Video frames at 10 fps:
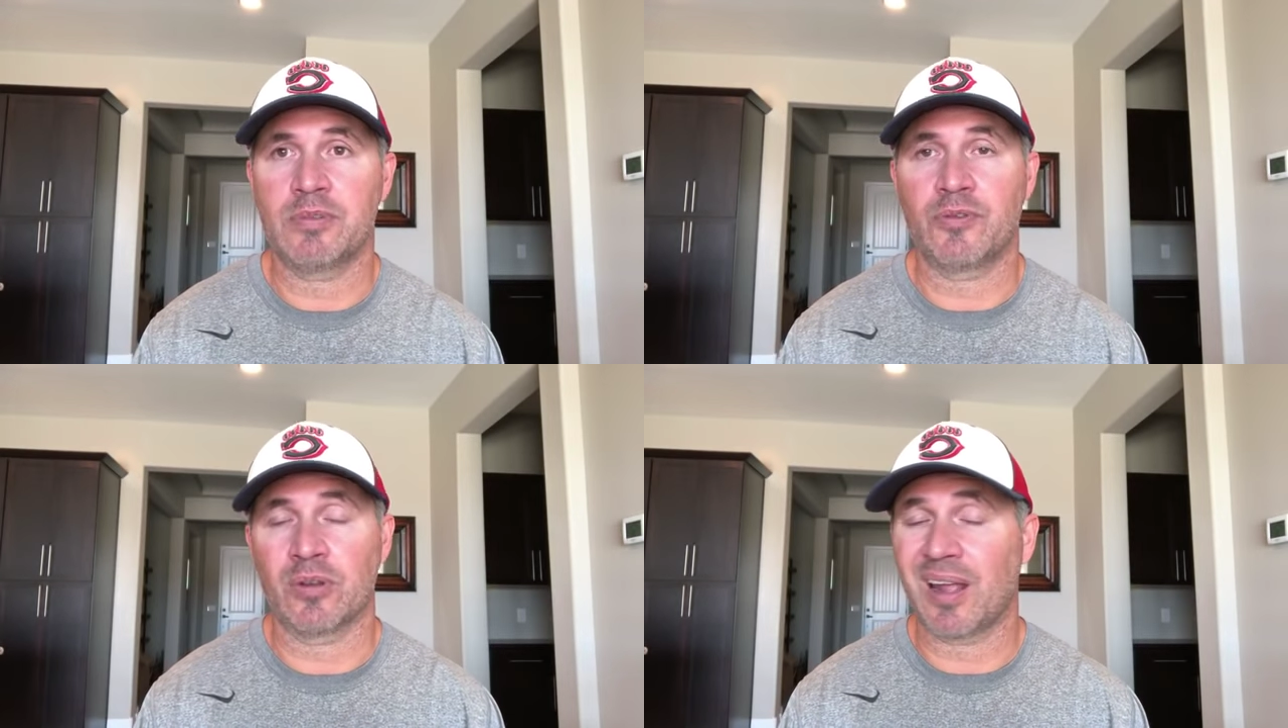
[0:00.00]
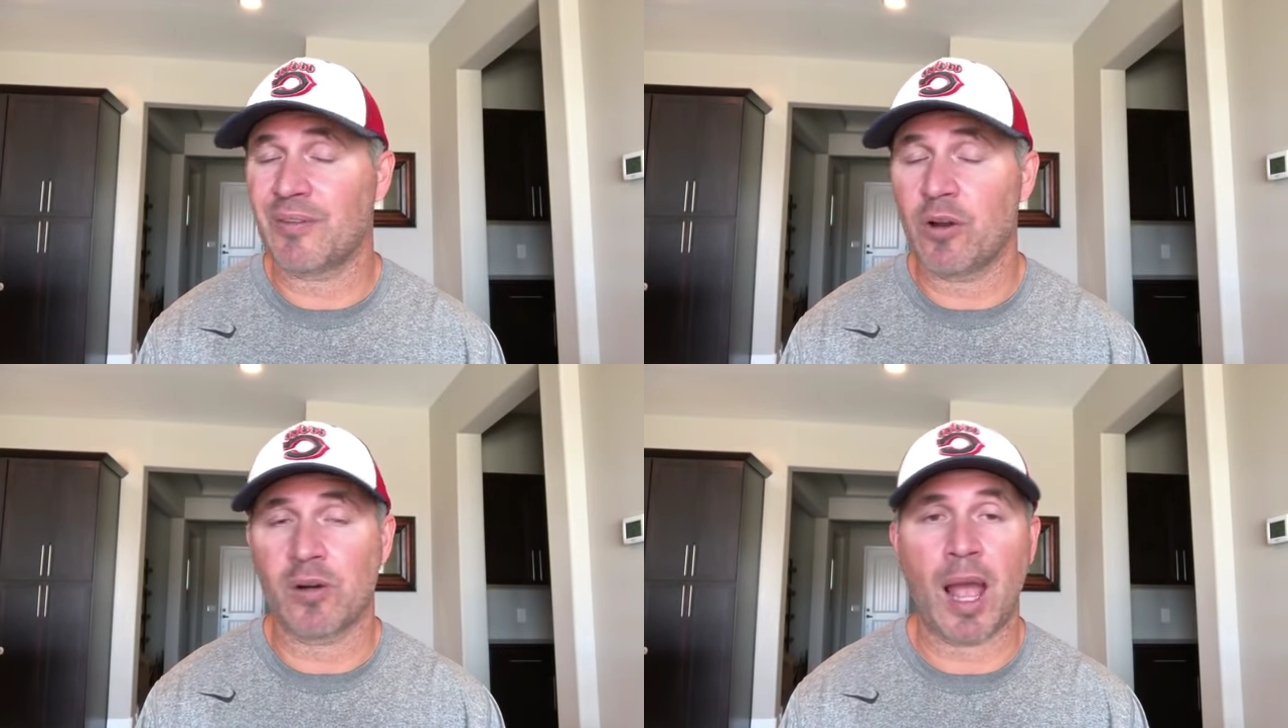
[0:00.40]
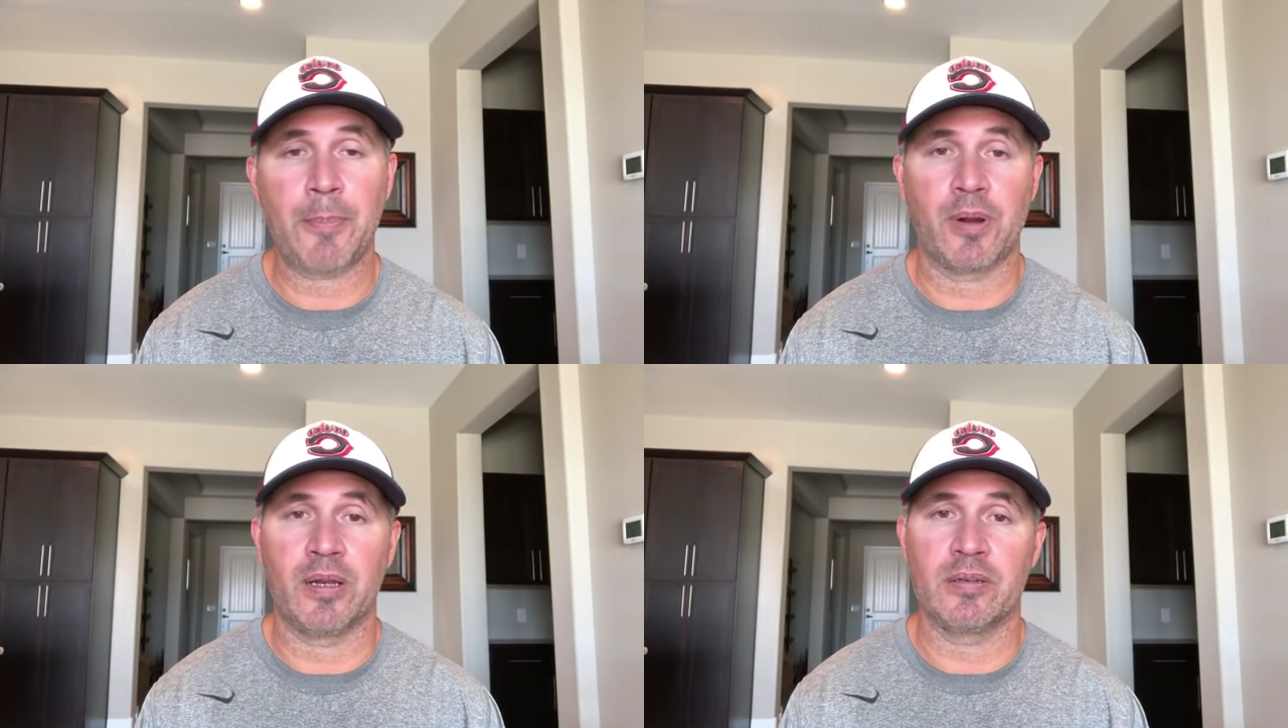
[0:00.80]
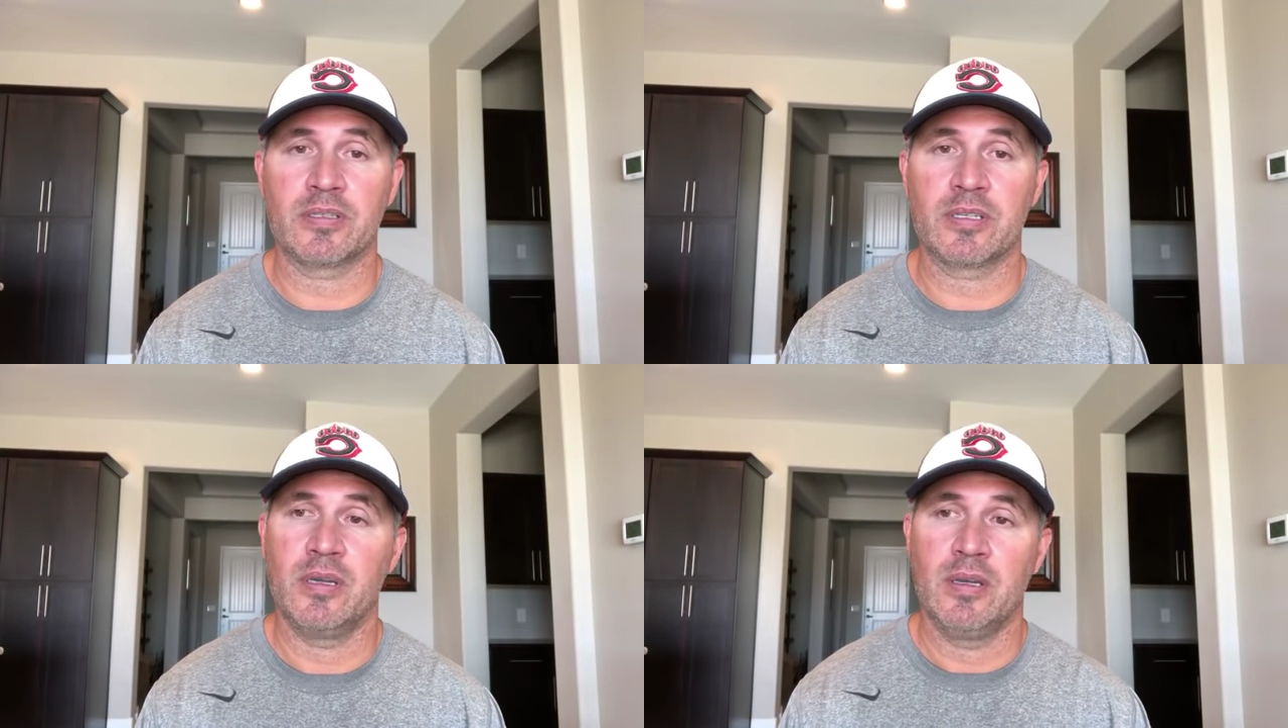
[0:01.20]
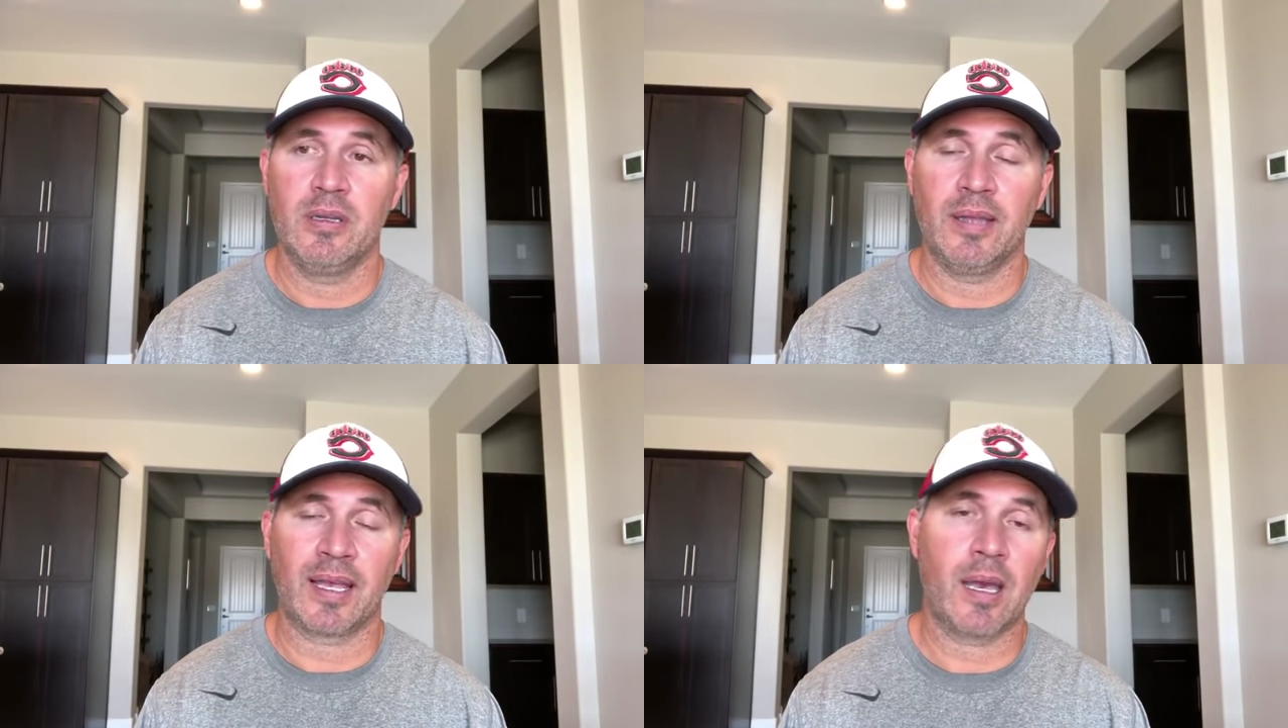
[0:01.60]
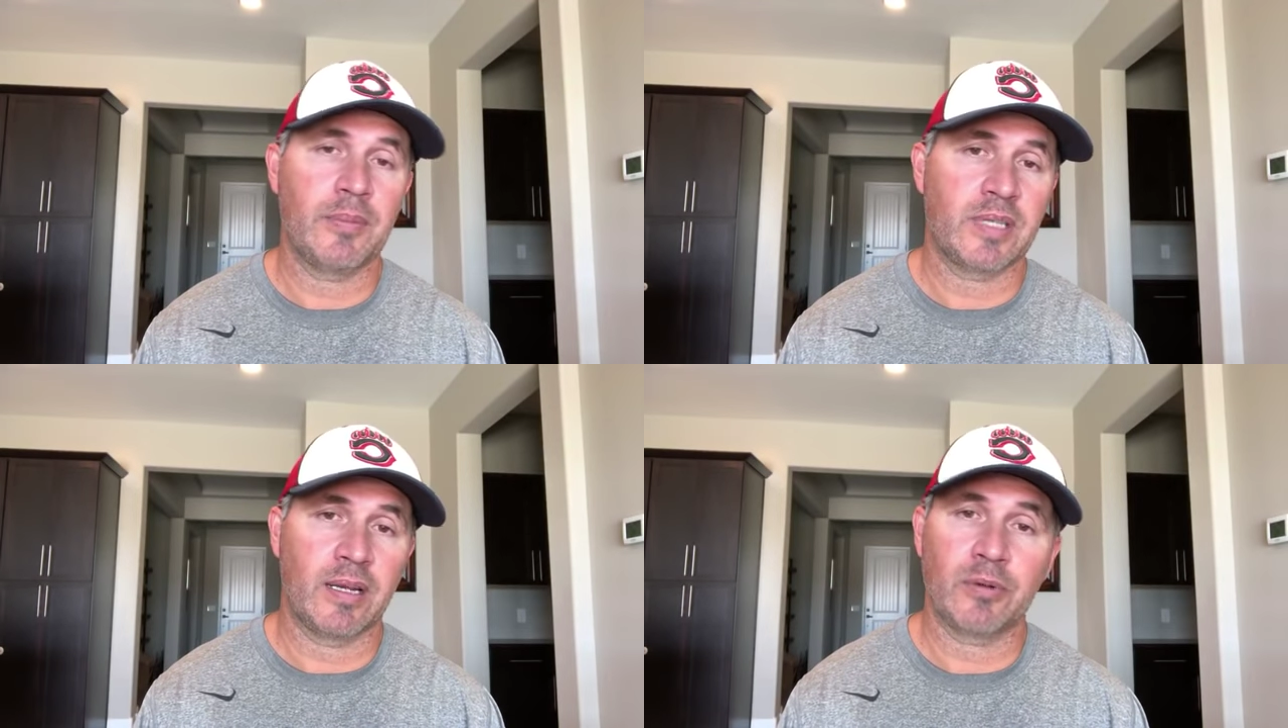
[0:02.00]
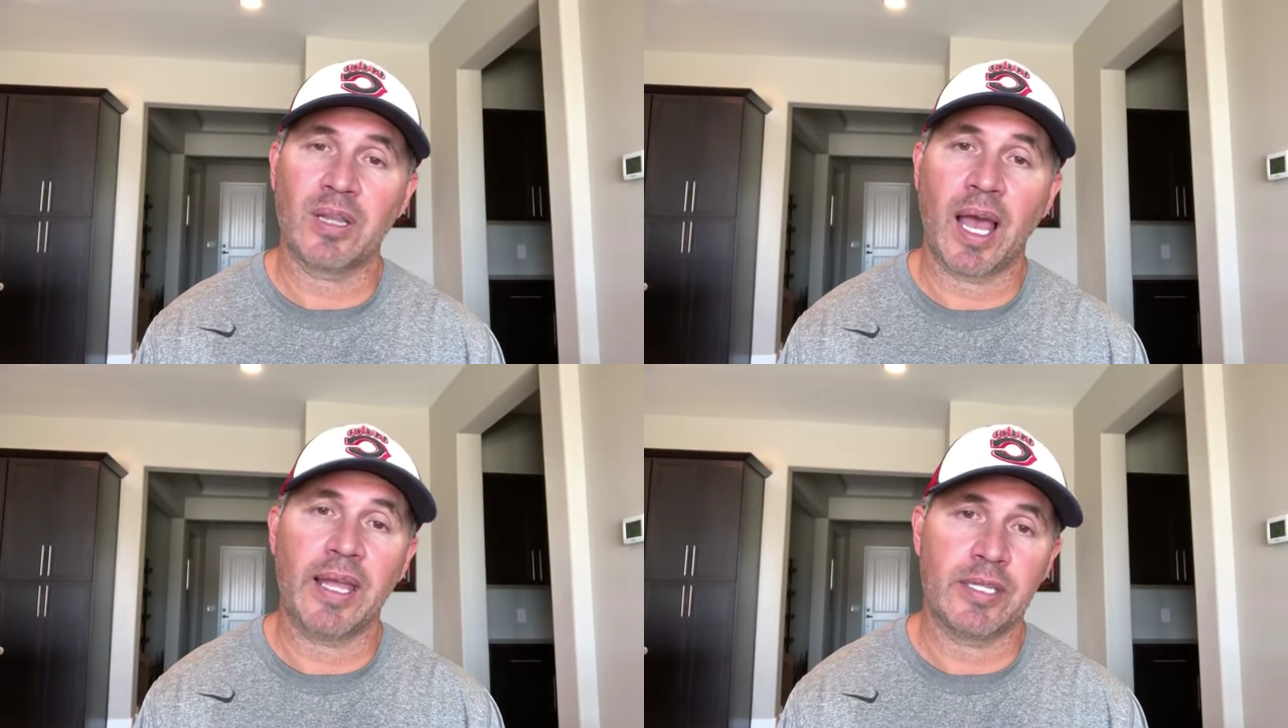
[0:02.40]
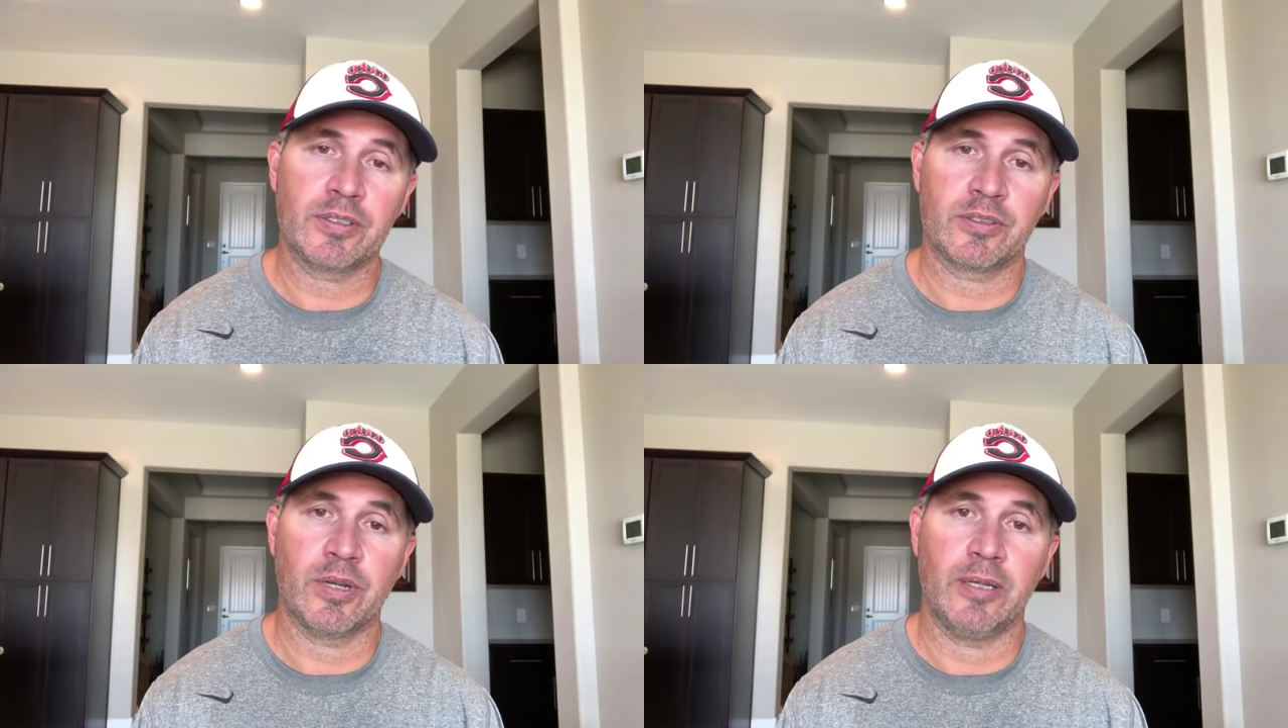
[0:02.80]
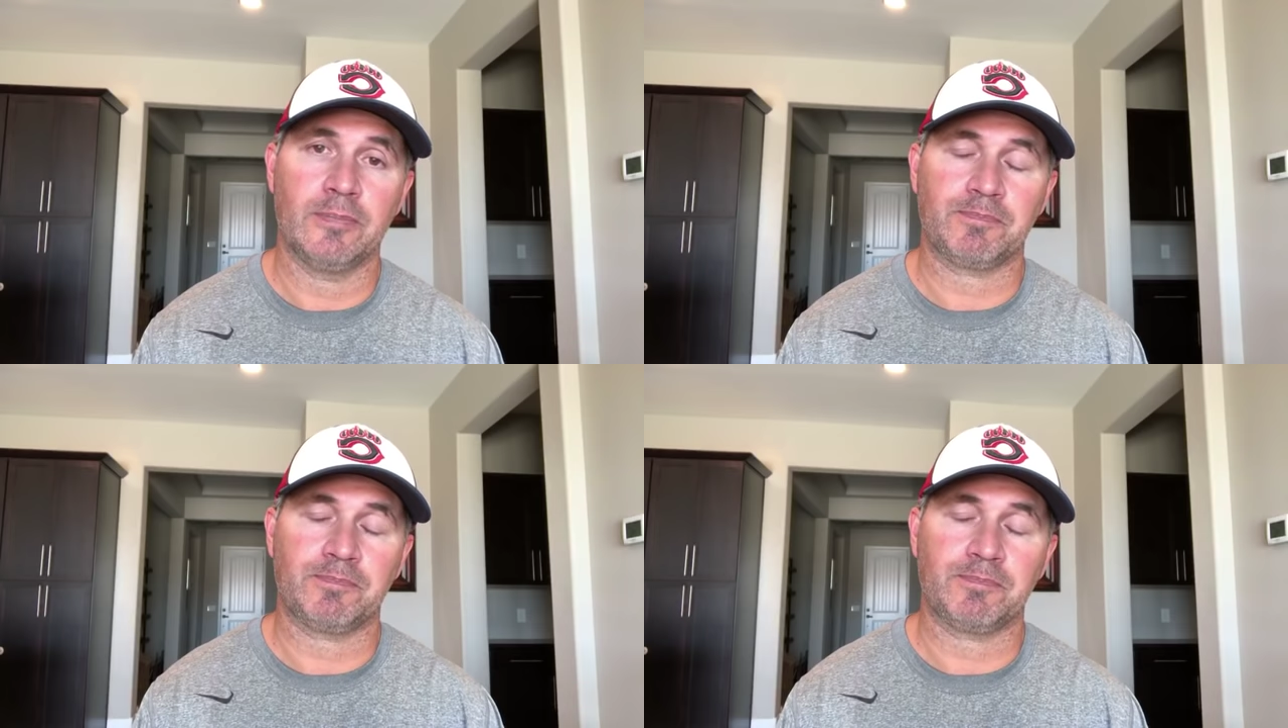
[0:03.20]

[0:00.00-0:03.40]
for a lot of owner operators, that comes at a really high interest rate.